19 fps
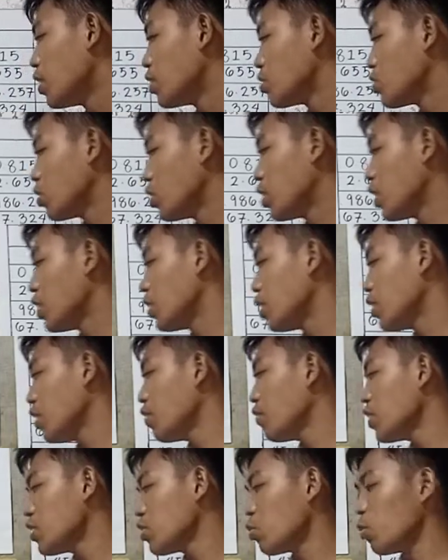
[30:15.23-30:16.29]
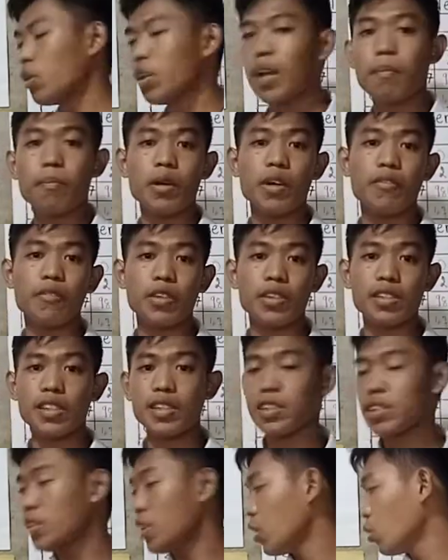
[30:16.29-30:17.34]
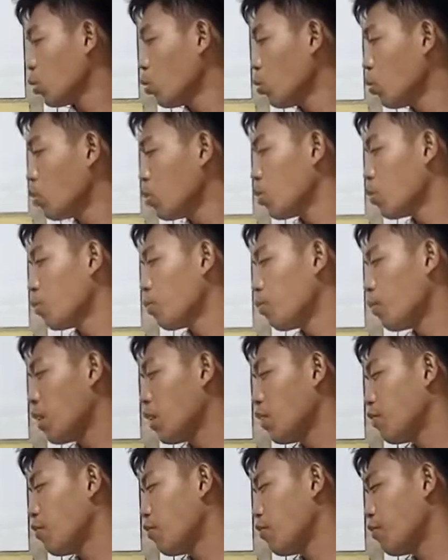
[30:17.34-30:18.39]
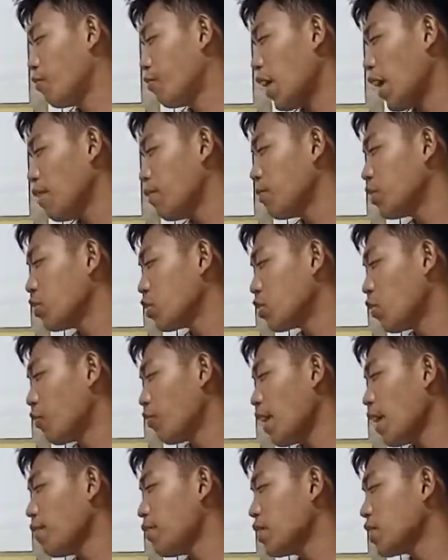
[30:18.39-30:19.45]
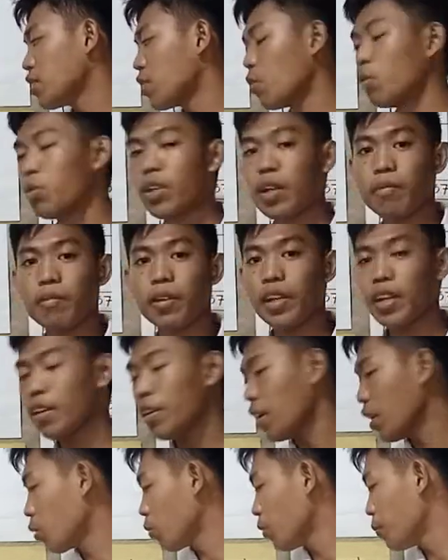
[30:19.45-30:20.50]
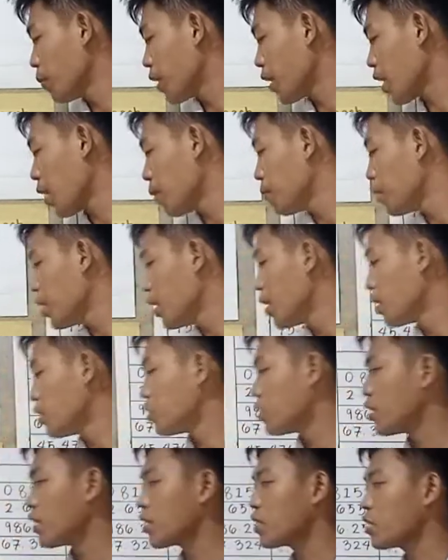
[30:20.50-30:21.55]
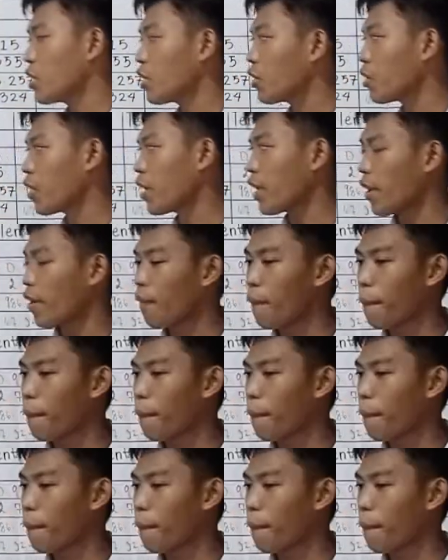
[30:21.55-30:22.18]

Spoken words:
So the nearest whole number for 62.5, so 5 is the whole number here, it will become 63.